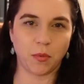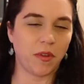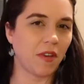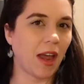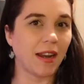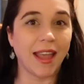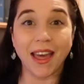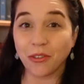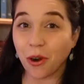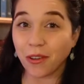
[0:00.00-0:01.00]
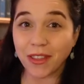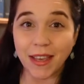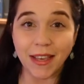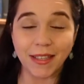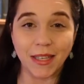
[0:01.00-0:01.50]
We've got to gather all
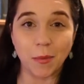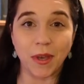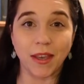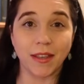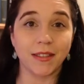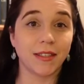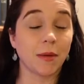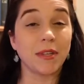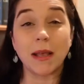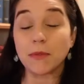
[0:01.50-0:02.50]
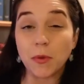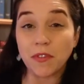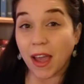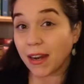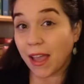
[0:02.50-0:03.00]
the exhibits. Sometimes
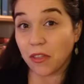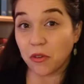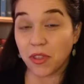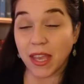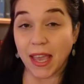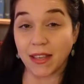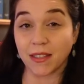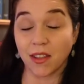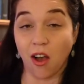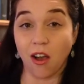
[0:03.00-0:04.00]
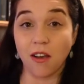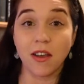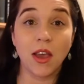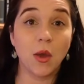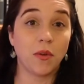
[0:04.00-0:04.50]
we've got to gather the case
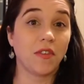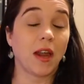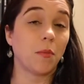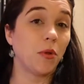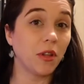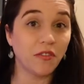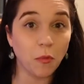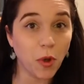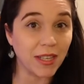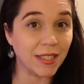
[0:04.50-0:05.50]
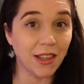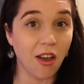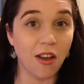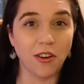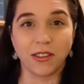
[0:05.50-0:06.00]
law. We've got to pull it from
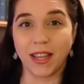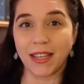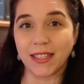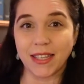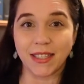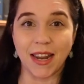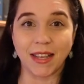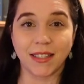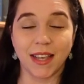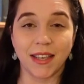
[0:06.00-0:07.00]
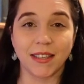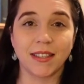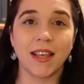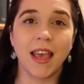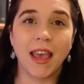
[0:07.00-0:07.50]
Westlaw or
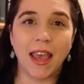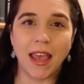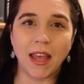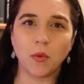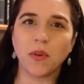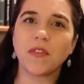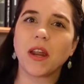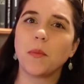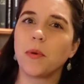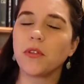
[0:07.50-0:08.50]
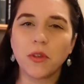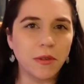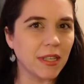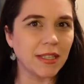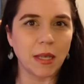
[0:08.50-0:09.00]
LexisNexis. And we've got to put
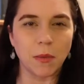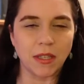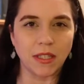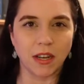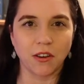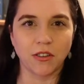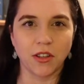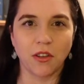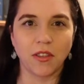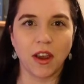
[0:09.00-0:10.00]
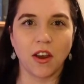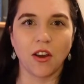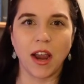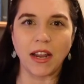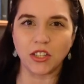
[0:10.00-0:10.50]
those exhibit stickers on
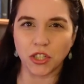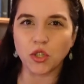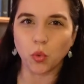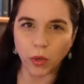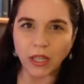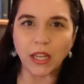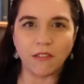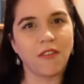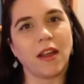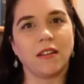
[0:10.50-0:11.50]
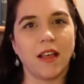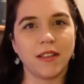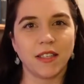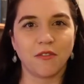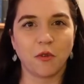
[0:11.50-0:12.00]
there and just really
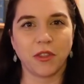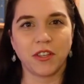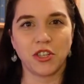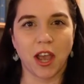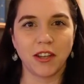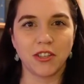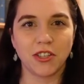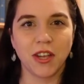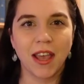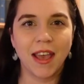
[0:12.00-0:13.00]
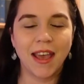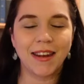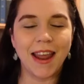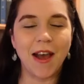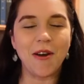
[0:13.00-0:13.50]
finalize it for the judge.
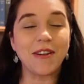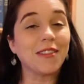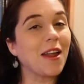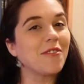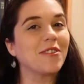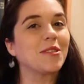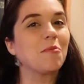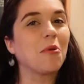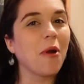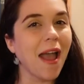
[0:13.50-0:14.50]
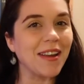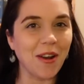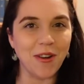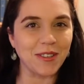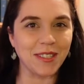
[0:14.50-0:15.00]
Now, a lot of us pride
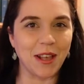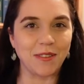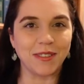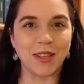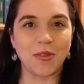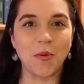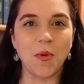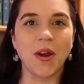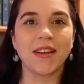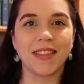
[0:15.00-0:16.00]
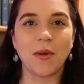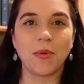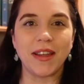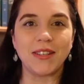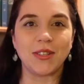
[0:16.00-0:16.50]
ourselves in the work that
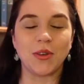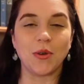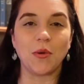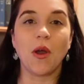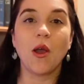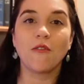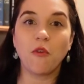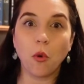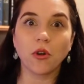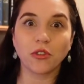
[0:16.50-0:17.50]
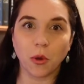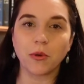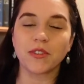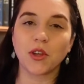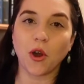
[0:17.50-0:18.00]
we do for
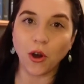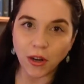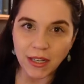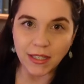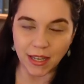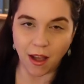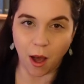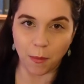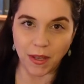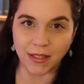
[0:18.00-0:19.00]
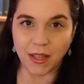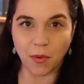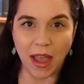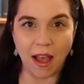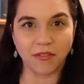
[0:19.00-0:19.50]
those courtesy copies that
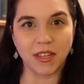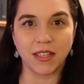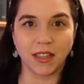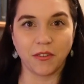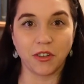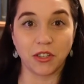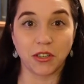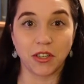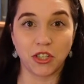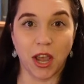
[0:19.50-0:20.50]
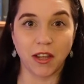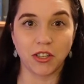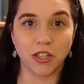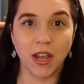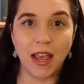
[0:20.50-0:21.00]
we have to deliver to the
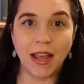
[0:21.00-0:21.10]
judge.